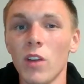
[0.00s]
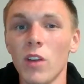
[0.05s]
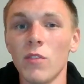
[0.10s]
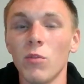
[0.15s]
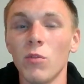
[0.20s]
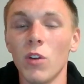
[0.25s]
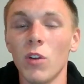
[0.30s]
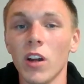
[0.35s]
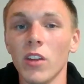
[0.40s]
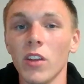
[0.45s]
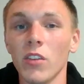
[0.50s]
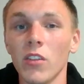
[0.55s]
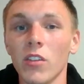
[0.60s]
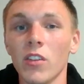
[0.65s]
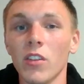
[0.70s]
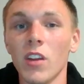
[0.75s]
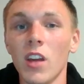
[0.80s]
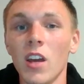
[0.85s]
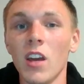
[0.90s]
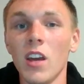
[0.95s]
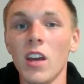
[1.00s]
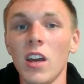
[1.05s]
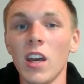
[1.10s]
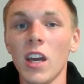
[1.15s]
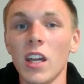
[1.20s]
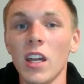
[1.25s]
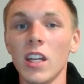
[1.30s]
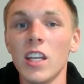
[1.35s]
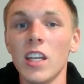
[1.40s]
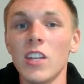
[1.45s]
wife runs,
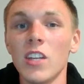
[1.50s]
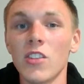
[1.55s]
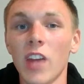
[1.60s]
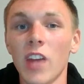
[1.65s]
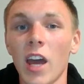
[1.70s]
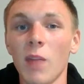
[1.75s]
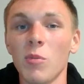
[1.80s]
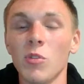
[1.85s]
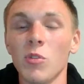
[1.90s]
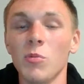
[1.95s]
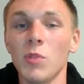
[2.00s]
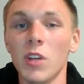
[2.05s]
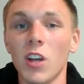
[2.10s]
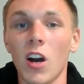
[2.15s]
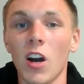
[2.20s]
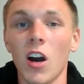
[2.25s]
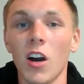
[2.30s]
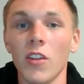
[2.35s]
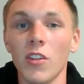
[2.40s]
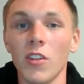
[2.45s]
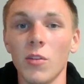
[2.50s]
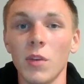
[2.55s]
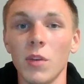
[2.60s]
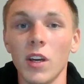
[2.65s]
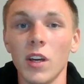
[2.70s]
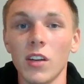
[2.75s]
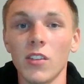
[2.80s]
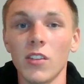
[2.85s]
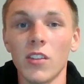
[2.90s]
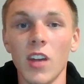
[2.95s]
and he just happens to be caught in the
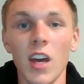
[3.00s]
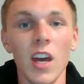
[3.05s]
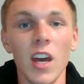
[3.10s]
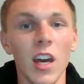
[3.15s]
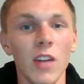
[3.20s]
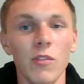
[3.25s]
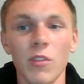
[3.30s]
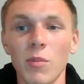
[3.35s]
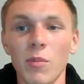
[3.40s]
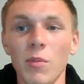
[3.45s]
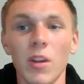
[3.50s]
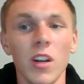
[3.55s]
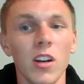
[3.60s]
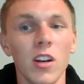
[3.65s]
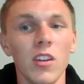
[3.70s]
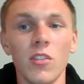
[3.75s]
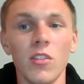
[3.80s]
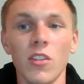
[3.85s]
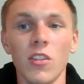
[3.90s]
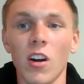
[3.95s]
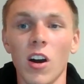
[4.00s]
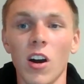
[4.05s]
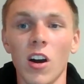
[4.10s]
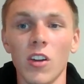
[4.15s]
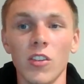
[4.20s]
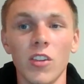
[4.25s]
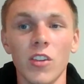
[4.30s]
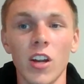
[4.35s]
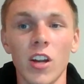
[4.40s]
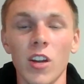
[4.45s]
mix. And from there,
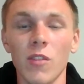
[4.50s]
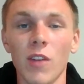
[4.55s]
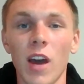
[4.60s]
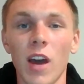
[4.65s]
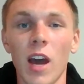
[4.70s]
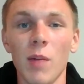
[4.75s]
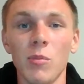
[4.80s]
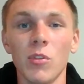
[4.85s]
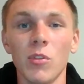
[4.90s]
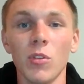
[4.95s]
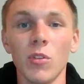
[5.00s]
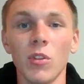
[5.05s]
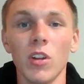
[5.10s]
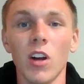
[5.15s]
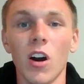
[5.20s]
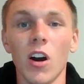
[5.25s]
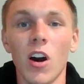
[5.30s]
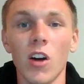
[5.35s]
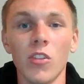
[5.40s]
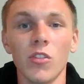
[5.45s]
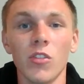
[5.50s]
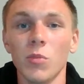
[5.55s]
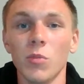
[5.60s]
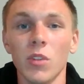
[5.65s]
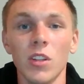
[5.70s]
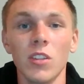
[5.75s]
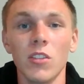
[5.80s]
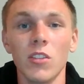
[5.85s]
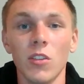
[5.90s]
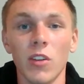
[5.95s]
a ton of absolutely
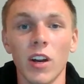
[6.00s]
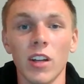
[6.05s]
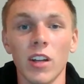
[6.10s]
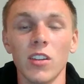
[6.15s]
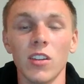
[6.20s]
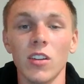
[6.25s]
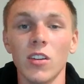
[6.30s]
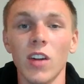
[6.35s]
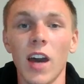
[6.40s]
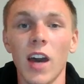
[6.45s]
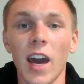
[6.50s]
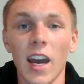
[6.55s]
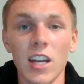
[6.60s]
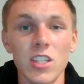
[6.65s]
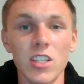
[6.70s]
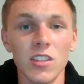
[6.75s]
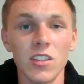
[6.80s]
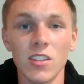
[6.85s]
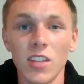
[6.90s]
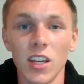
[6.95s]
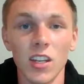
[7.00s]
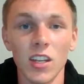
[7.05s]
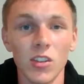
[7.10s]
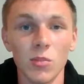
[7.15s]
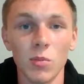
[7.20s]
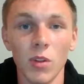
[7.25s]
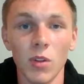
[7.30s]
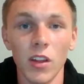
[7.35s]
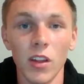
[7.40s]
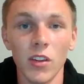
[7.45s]
awesomely directed action
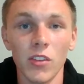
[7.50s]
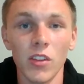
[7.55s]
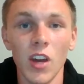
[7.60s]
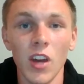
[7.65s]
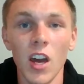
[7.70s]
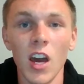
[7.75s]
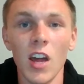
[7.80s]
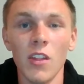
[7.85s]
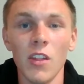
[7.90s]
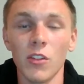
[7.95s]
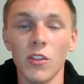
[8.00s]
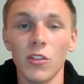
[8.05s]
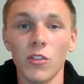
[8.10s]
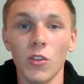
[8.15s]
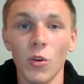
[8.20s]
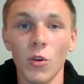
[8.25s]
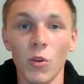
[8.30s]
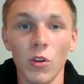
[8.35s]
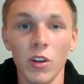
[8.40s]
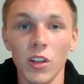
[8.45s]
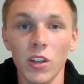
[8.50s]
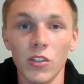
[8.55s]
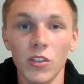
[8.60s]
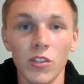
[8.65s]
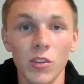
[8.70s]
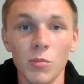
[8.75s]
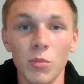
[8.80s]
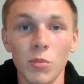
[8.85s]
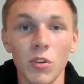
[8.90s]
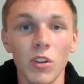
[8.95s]
takes place. The story is
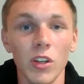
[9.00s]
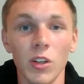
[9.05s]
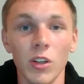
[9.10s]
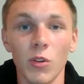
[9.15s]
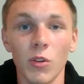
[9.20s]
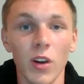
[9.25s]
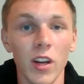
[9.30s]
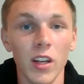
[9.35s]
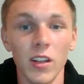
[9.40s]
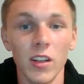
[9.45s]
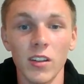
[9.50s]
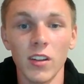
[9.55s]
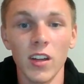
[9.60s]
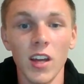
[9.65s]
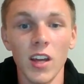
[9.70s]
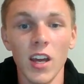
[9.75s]
simple and great,